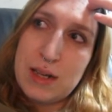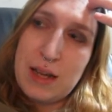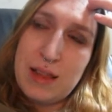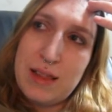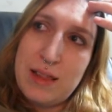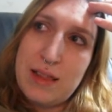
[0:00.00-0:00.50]

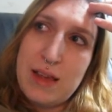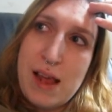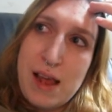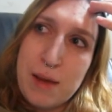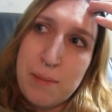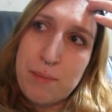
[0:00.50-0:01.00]
I
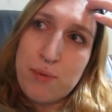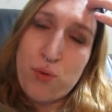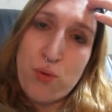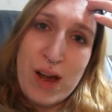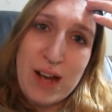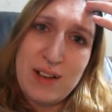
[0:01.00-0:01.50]
think
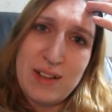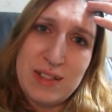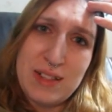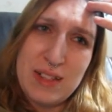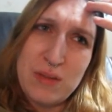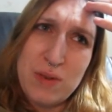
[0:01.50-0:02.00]

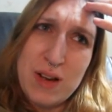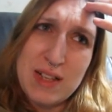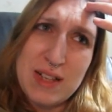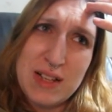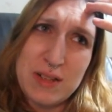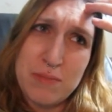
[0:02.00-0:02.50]

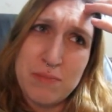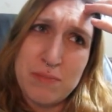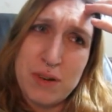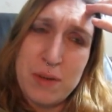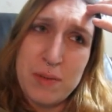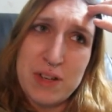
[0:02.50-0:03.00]
pregnancy-wise, that's
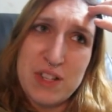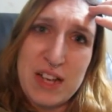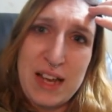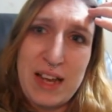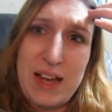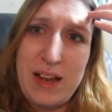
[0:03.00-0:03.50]
pretty much
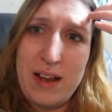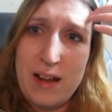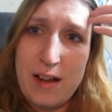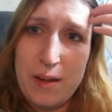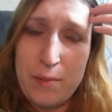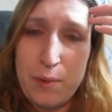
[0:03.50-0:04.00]
it.
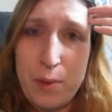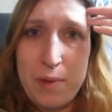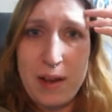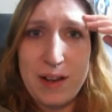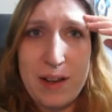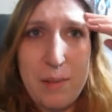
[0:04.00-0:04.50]
We
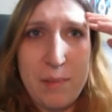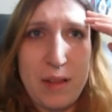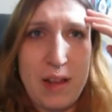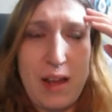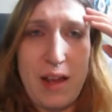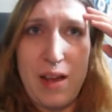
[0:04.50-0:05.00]
picked up
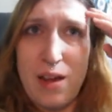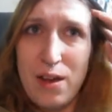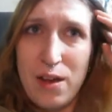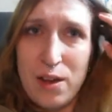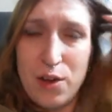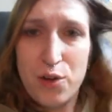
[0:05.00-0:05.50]
the
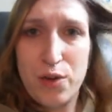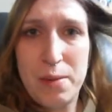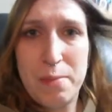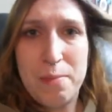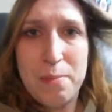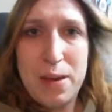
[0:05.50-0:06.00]

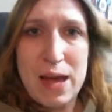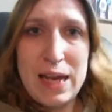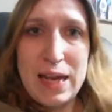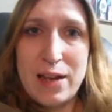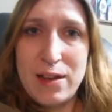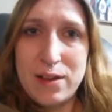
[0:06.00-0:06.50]
crib
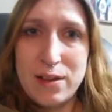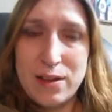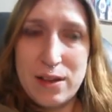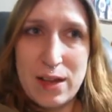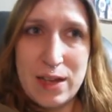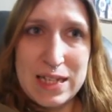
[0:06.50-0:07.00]
bedding
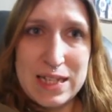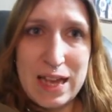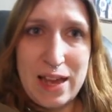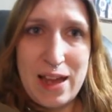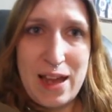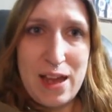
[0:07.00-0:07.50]

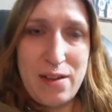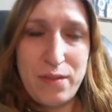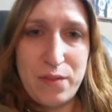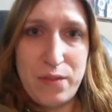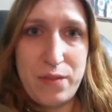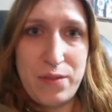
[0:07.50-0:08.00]
secondhand
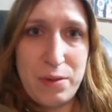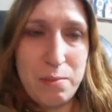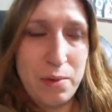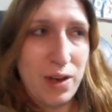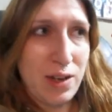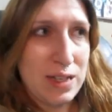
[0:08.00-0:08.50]
for
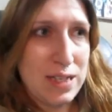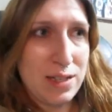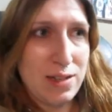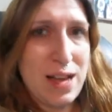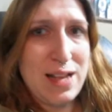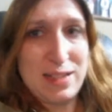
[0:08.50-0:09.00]

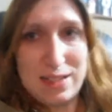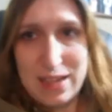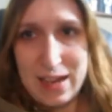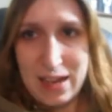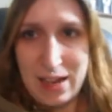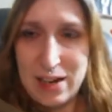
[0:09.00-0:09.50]
$50 last
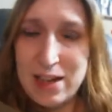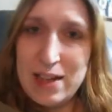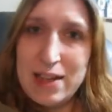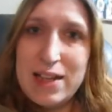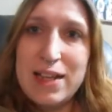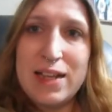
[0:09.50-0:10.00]
night.
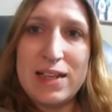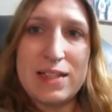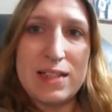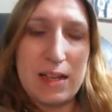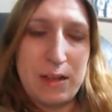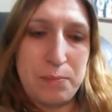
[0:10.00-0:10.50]

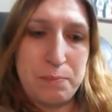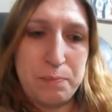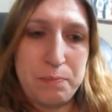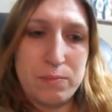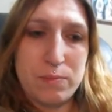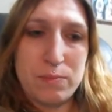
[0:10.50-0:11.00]
It's kind
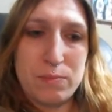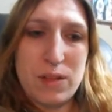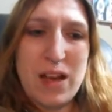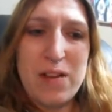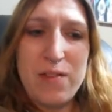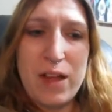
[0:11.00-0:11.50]

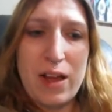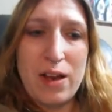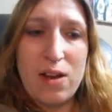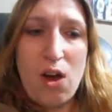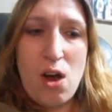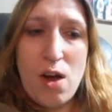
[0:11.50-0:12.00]
of like
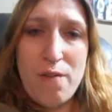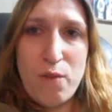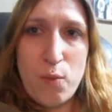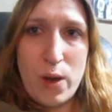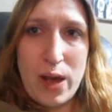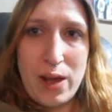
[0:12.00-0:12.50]
an
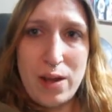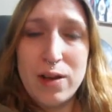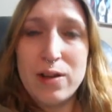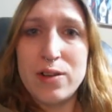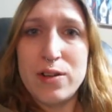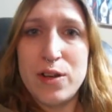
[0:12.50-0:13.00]
off-white
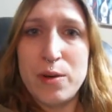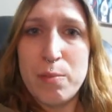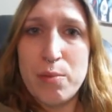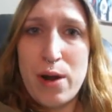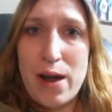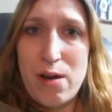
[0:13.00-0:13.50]
color,
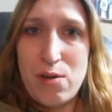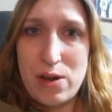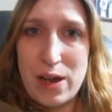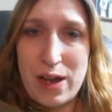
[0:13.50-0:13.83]
brown